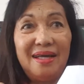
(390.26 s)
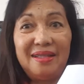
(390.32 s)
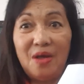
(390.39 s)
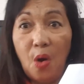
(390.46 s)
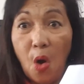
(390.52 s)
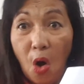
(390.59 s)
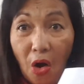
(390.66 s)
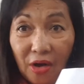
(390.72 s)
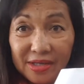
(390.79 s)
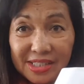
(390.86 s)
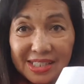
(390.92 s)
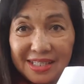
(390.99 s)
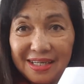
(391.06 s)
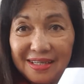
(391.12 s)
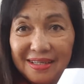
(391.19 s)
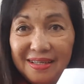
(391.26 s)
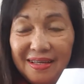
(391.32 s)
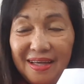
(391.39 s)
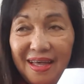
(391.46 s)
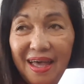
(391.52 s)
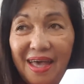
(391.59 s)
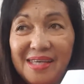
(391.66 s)
the host
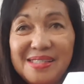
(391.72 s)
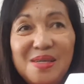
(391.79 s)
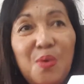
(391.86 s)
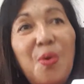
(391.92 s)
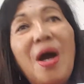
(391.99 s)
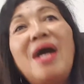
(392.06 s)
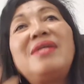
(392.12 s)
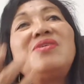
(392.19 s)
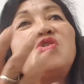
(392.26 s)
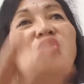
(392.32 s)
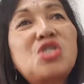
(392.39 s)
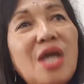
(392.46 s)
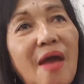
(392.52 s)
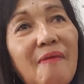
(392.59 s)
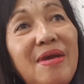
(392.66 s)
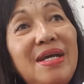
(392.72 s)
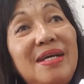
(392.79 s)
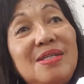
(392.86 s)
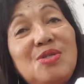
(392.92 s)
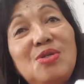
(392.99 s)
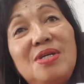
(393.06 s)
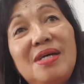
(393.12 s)
is the one sharing
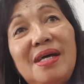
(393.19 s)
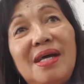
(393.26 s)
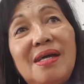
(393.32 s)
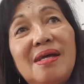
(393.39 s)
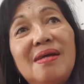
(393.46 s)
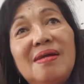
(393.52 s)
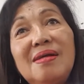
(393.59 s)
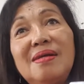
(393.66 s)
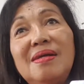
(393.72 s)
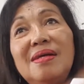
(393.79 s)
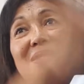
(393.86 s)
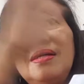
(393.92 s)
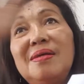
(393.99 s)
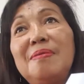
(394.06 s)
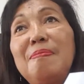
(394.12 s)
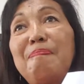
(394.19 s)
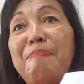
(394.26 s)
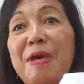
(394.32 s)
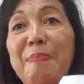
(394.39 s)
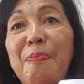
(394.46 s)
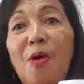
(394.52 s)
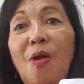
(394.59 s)
it to the
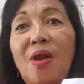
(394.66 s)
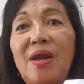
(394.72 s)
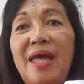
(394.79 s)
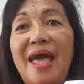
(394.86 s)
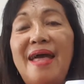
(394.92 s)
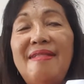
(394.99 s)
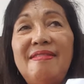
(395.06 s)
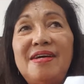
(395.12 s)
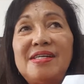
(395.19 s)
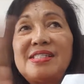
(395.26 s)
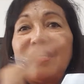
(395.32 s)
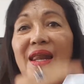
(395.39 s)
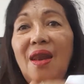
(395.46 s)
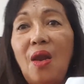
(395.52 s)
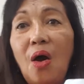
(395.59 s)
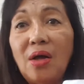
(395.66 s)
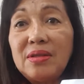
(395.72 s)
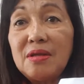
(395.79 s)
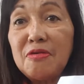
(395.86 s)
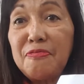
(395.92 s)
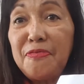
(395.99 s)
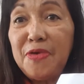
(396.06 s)
people, and there's a
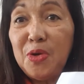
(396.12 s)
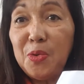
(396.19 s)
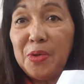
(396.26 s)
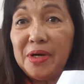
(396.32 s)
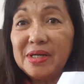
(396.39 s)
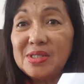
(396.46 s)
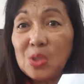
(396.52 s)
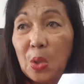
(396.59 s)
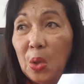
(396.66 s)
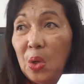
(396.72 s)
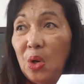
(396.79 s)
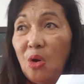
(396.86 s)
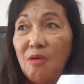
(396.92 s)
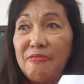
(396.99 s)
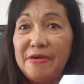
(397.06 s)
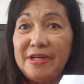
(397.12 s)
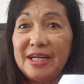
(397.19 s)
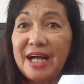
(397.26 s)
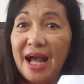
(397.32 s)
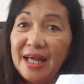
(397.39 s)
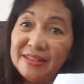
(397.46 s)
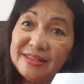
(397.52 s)
lot of viewers all over the
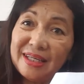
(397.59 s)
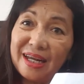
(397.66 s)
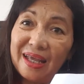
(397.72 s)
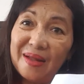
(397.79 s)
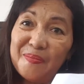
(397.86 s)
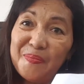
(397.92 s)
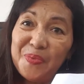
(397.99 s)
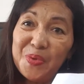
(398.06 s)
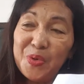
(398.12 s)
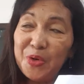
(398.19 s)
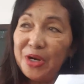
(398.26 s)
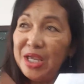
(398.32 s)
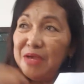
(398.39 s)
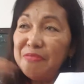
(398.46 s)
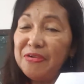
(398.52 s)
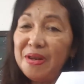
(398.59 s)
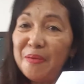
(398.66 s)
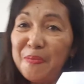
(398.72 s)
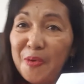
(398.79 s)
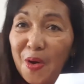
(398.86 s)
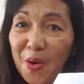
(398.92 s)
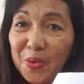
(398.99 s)
country or even
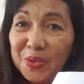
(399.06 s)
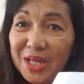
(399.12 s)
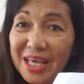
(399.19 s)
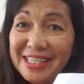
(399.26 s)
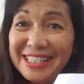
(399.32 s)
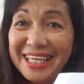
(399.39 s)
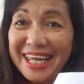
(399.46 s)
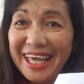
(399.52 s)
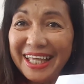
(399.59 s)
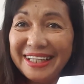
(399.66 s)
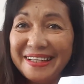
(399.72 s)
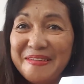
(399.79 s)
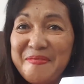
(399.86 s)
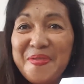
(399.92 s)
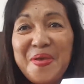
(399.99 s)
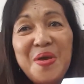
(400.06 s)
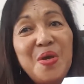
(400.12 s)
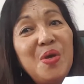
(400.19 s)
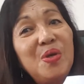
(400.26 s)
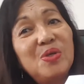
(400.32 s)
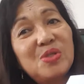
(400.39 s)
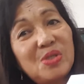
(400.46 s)
abroad, isn't it?
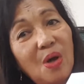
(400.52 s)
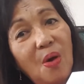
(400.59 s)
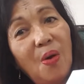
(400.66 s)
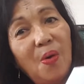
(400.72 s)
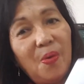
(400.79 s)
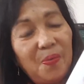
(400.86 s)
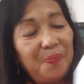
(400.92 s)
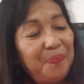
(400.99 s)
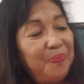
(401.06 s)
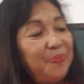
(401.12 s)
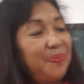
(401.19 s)
So